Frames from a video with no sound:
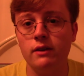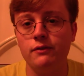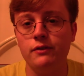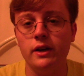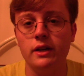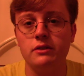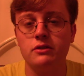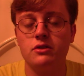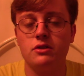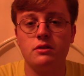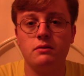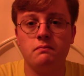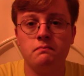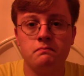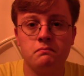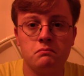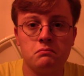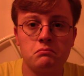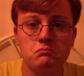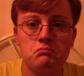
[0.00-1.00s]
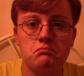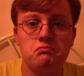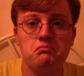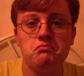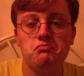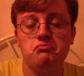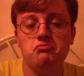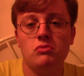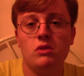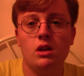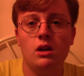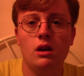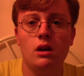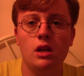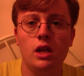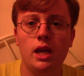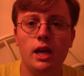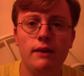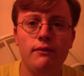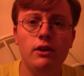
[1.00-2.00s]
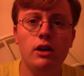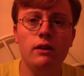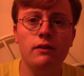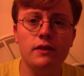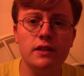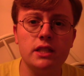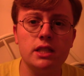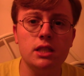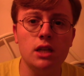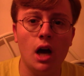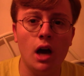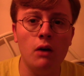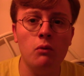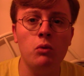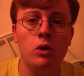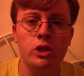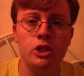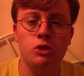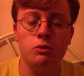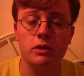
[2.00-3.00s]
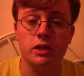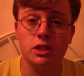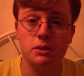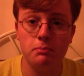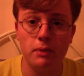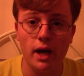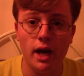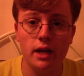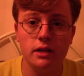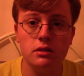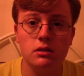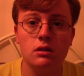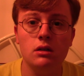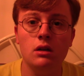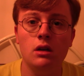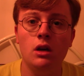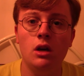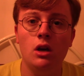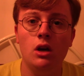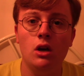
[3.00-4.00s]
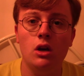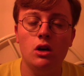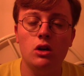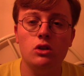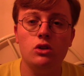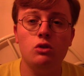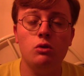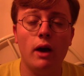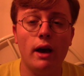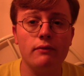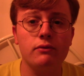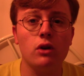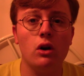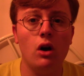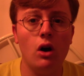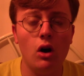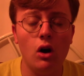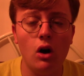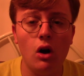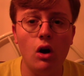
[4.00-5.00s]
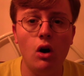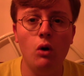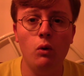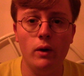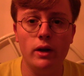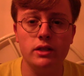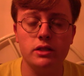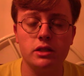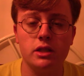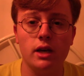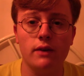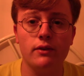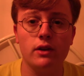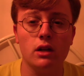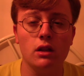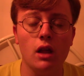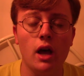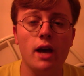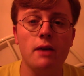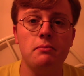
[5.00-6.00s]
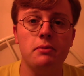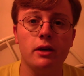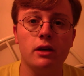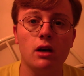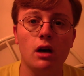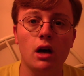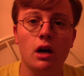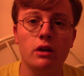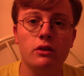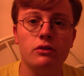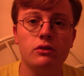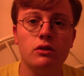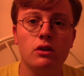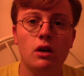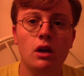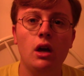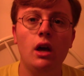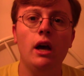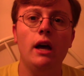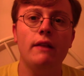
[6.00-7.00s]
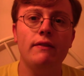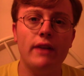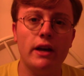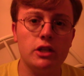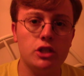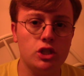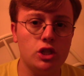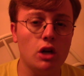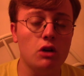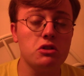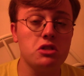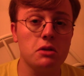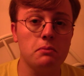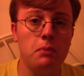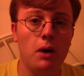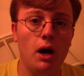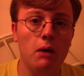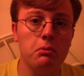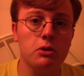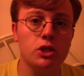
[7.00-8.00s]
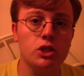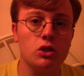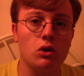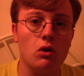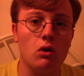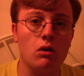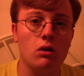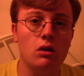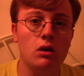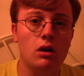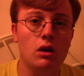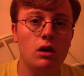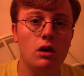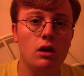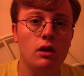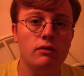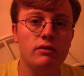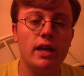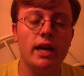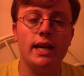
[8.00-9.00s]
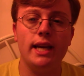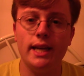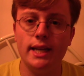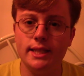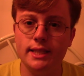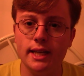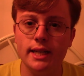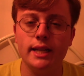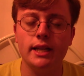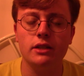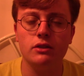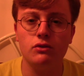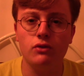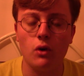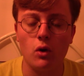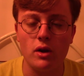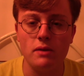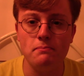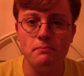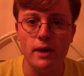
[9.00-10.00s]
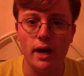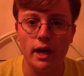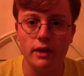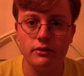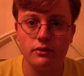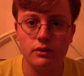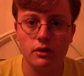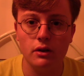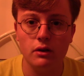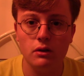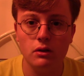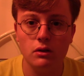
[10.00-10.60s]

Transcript: if it's even if it's not what you expect, you have to always give it a like because that shows the publisher that he did his very best.